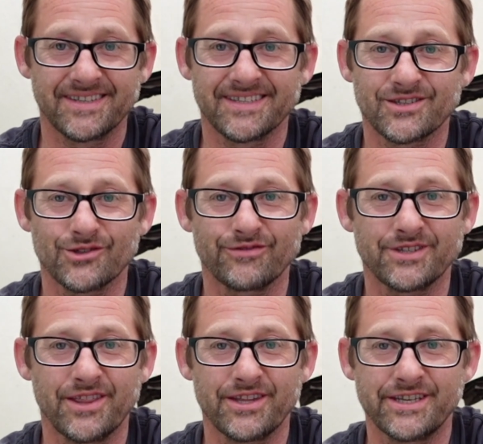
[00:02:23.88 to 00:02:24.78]
sort of
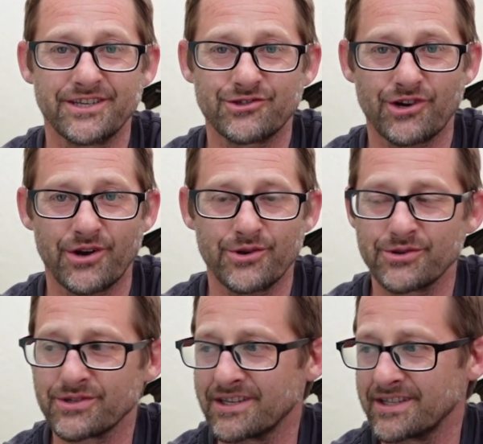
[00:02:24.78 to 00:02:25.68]
done the
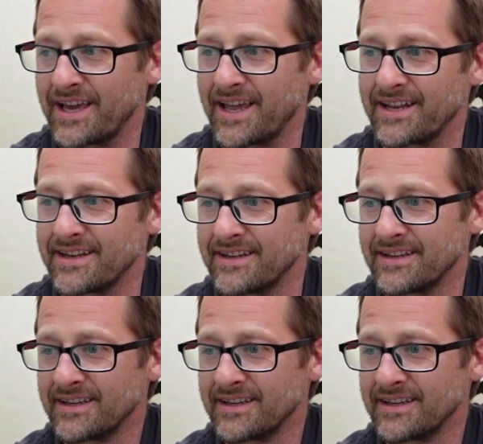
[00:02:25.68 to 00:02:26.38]
intros and then